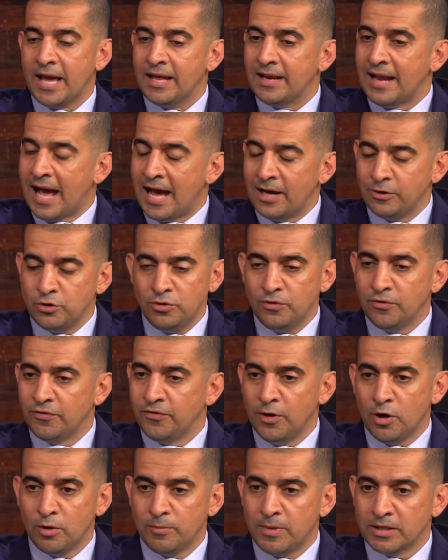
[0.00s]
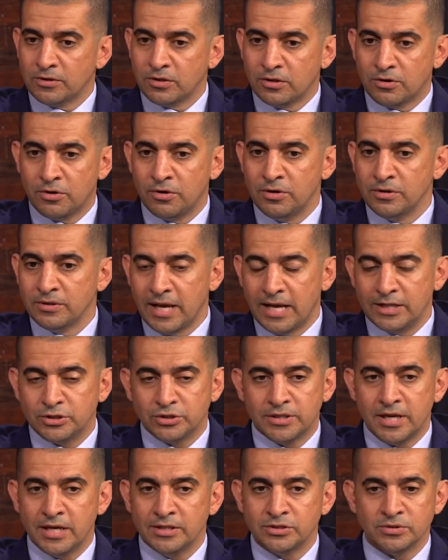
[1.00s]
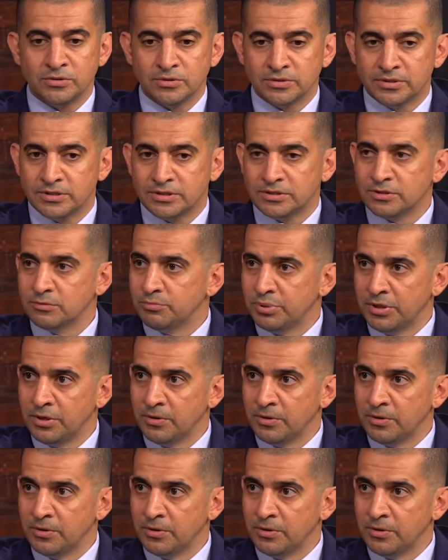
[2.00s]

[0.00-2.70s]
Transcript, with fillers: and how do you feel about the current educational system,